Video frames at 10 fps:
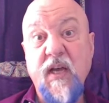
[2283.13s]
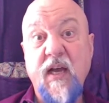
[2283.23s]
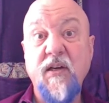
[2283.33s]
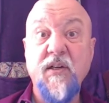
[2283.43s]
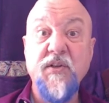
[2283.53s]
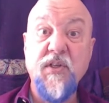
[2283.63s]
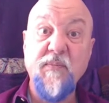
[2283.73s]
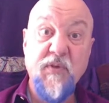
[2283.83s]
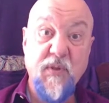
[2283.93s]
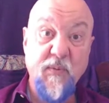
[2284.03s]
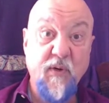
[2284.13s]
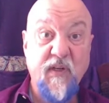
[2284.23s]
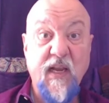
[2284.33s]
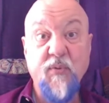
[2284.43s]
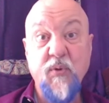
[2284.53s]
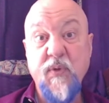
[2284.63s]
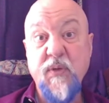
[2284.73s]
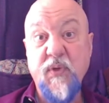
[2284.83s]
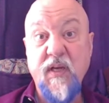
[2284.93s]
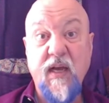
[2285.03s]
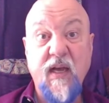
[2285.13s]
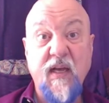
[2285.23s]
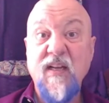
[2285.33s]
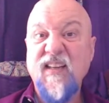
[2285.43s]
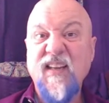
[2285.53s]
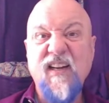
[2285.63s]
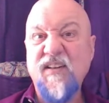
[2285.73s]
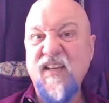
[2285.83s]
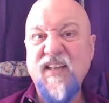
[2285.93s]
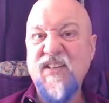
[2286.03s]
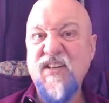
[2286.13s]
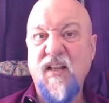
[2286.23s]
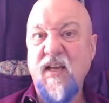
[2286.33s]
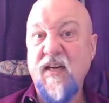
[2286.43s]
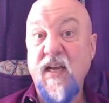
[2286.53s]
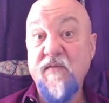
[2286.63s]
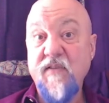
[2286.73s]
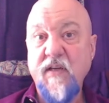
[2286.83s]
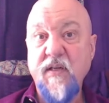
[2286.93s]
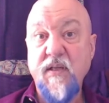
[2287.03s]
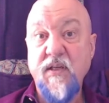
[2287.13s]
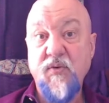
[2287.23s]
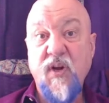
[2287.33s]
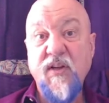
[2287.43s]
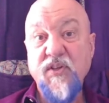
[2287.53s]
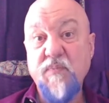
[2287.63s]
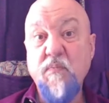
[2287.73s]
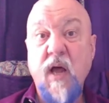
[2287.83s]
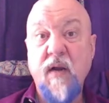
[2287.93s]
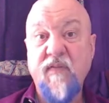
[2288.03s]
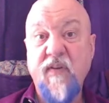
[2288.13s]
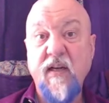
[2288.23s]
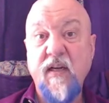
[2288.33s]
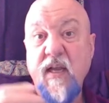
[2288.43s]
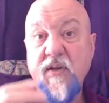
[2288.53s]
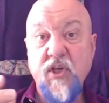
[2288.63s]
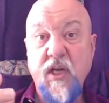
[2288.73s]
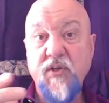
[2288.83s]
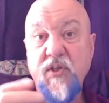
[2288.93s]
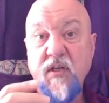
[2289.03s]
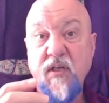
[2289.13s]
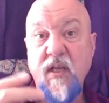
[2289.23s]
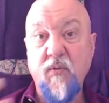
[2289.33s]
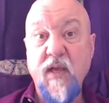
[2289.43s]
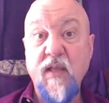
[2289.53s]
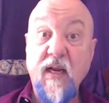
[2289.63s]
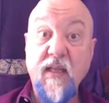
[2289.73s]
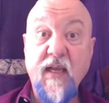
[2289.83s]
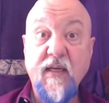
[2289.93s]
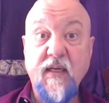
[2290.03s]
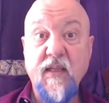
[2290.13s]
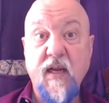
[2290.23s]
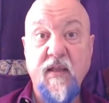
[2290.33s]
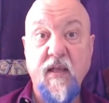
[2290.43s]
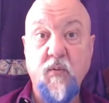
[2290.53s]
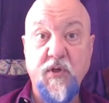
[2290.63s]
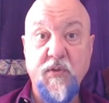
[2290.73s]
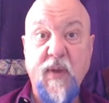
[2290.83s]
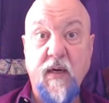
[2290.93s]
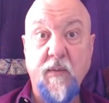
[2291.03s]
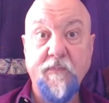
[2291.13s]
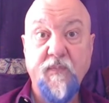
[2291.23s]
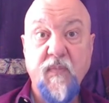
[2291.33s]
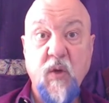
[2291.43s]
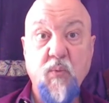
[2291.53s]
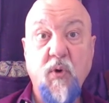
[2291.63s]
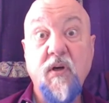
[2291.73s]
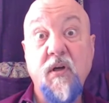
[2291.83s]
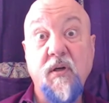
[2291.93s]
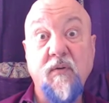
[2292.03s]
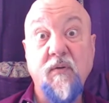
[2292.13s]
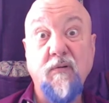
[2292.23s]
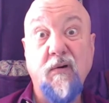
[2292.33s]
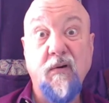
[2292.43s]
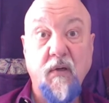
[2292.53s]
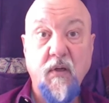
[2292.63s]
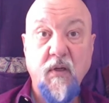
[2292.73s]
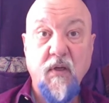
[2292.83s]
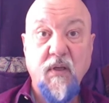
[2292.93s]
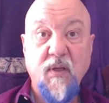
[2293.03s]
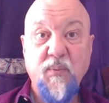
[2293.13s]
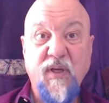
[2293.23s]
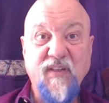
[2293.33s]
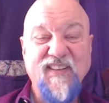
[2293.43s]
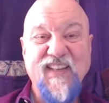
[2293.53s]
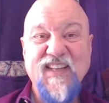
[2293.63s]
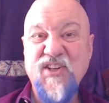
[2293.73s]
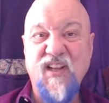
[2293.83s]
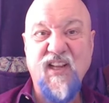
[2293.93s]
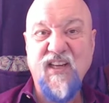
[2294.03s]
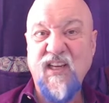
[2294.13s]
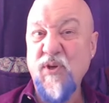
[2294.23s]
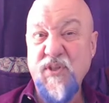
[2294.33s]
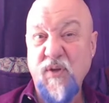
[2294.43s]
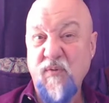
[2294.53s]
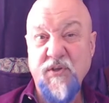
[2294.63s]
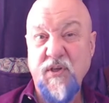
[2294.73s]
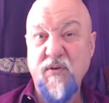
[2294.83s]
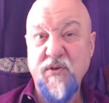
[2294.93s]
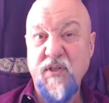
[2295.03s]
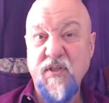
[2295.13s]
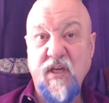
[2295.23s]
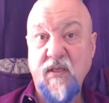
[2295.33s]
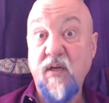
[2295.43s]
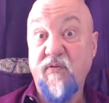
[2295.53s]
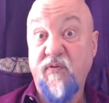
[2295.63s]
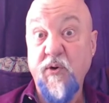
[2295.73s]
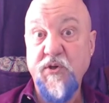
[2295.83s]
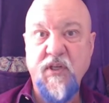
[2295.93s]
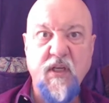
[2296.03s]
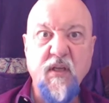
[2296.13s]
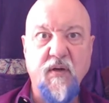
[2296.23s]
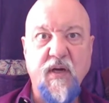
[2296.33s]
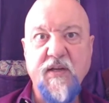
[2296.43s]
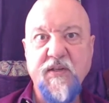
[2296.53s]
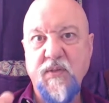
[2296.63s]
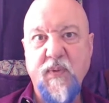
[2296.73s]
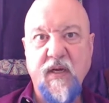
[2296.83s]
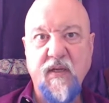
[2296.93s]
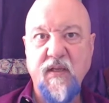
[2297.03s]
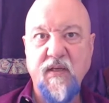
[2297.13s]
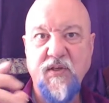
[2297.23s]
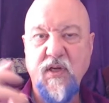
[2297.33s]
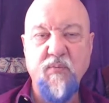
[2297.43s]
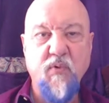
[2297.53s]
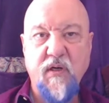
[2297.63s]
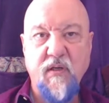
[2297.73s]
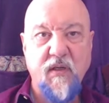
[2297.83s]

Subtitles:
are going to see some overlap with BPI. It's not like I invented this one. I just modified it and changed it in a way that I like and that I think works better, more gooder. But it's not like it was the Rosicrucian technique first either. I suspect that somewhere